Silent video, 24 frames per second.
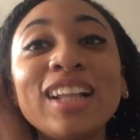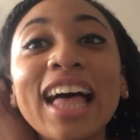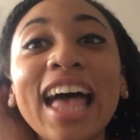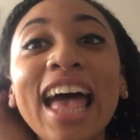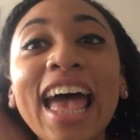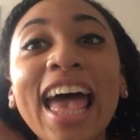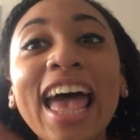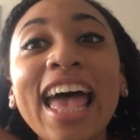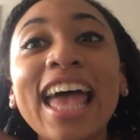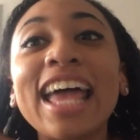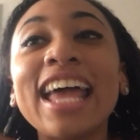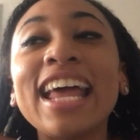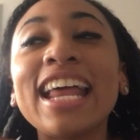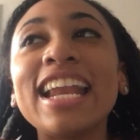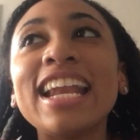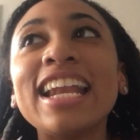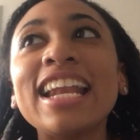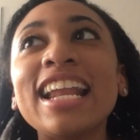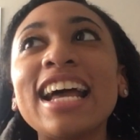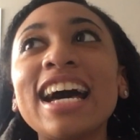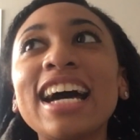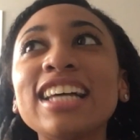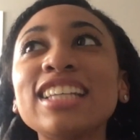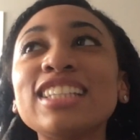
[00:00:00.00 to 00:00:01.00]

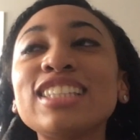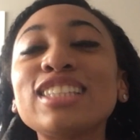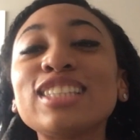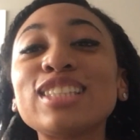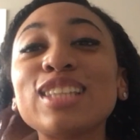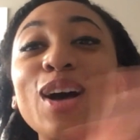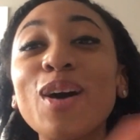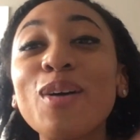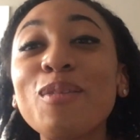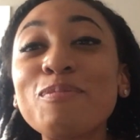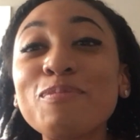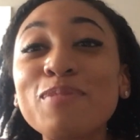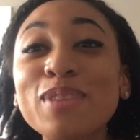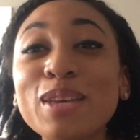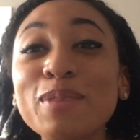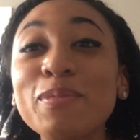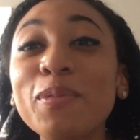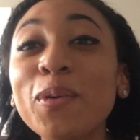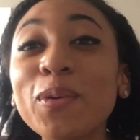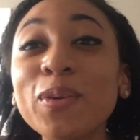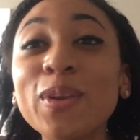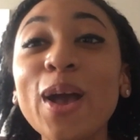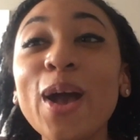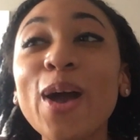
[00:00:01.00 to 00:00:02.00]
and some
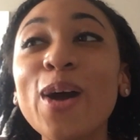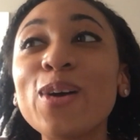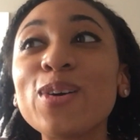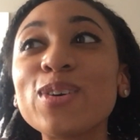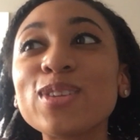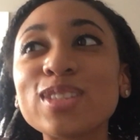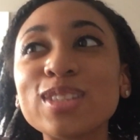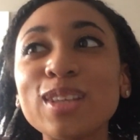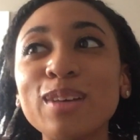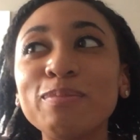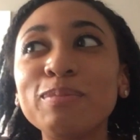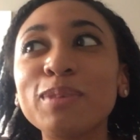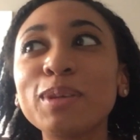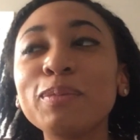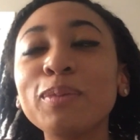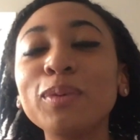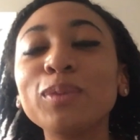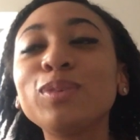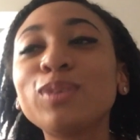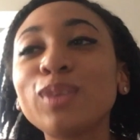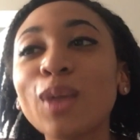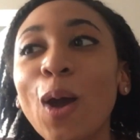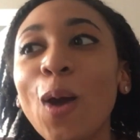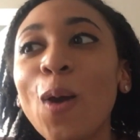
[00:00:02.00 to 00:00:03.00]
people know, some people
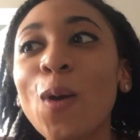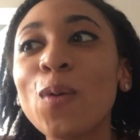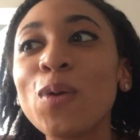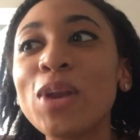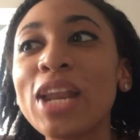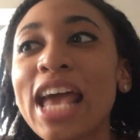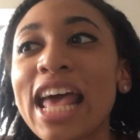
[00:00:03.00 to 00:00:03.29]
don't,